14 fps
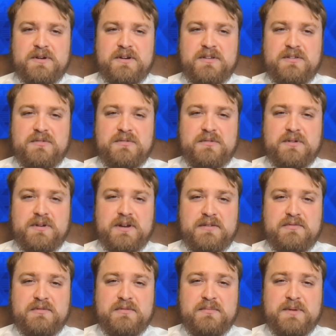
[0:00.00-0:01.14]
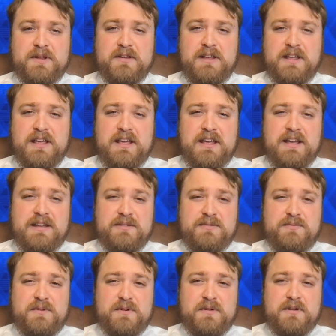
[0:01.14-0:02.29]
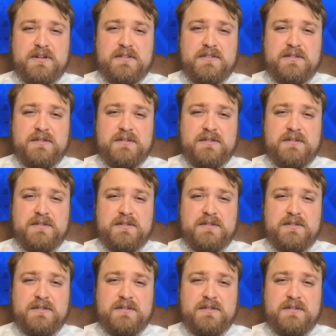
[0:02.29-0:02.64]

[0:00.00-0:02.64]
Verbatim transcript: our local government as far as